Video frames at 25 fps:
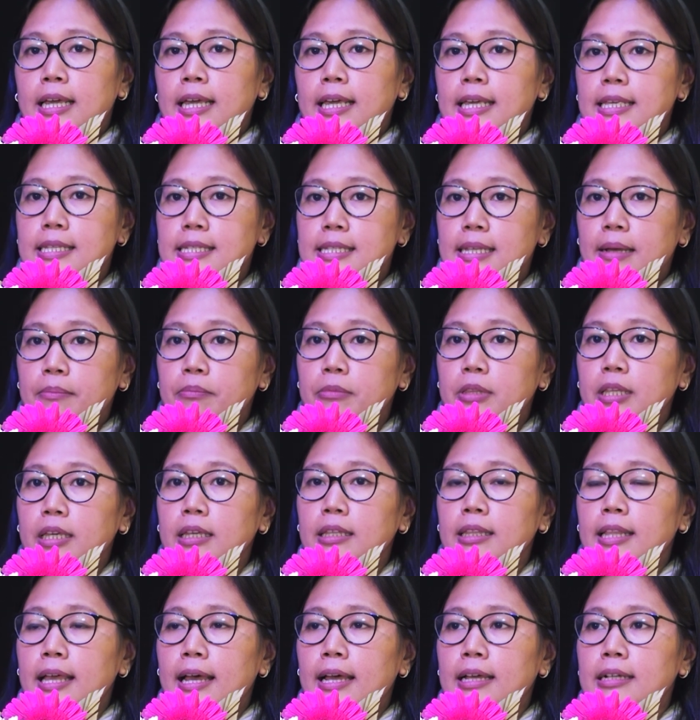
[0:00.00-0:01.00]
is
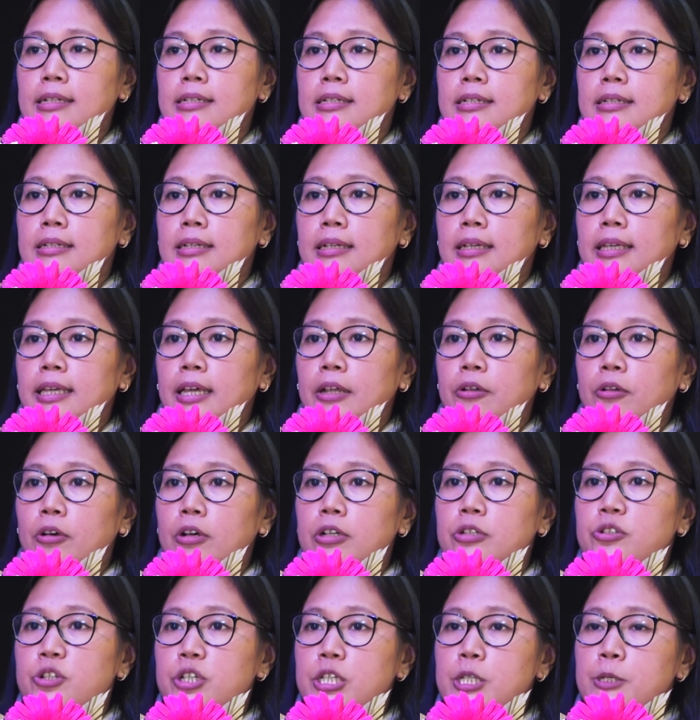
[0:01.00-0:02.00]
something that
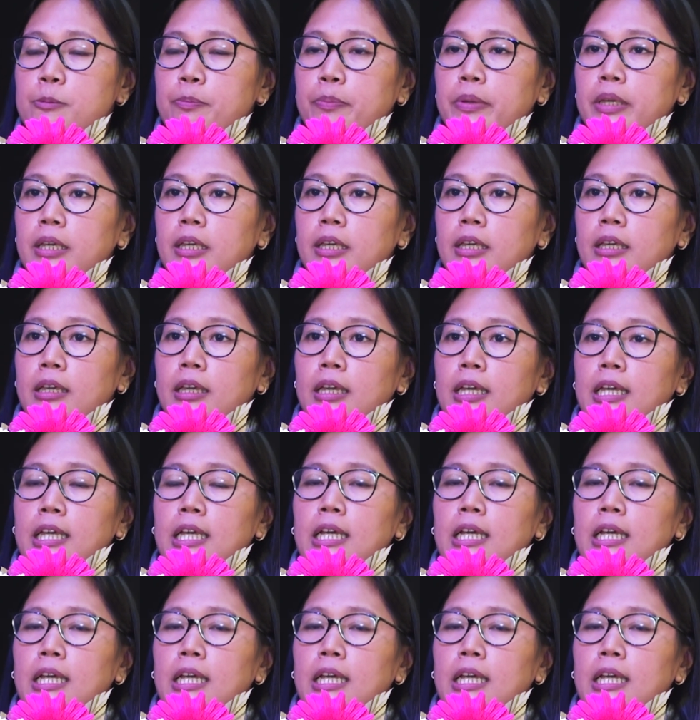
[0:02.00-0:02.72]
cannot just be